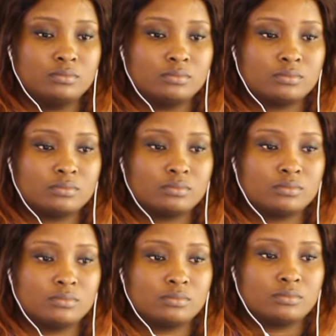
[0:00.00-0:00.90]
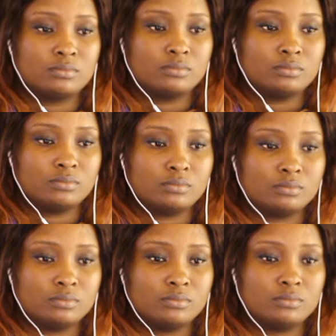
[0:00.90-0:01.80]

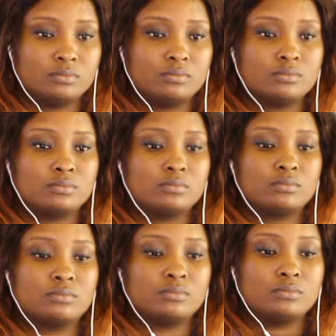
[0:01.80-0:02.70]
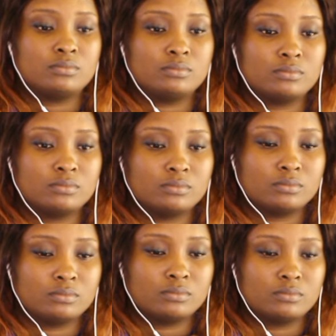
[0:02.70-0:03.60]

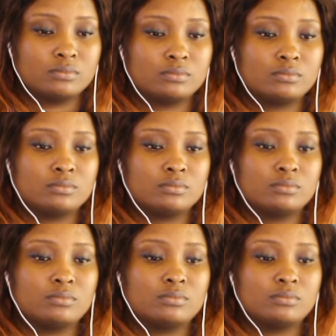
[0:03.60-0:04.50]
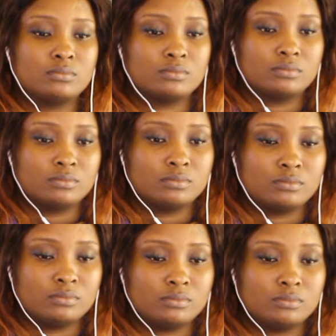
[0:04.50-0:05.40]

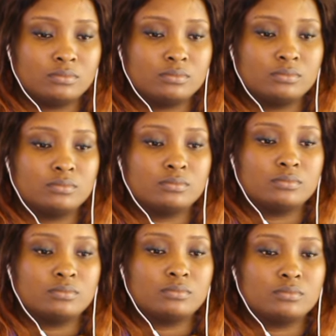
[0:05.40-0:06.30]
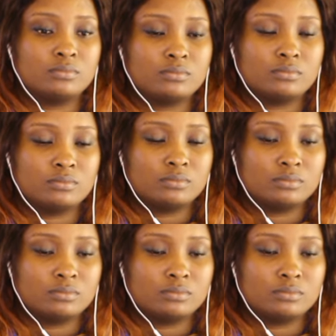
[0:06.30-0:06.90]
(silence)